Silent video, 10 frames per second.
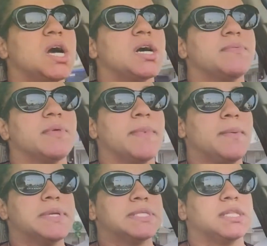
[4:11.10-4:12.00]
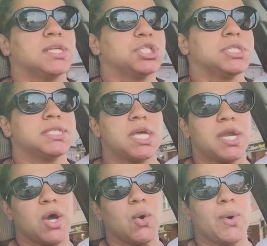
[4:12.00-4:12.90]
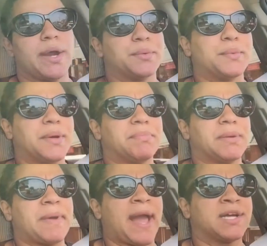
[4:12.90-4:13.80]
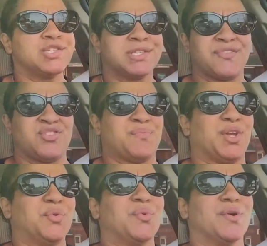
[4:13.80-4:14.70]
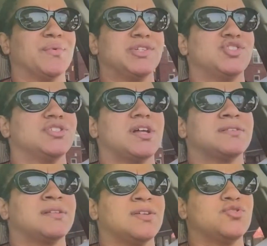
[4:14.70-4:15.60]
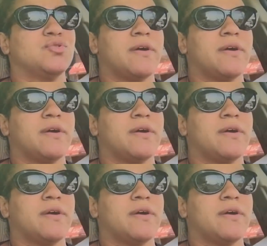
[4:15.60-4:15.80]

Um, the mailman said that she said, oh, I don't want big packages left at my door, which that's not true.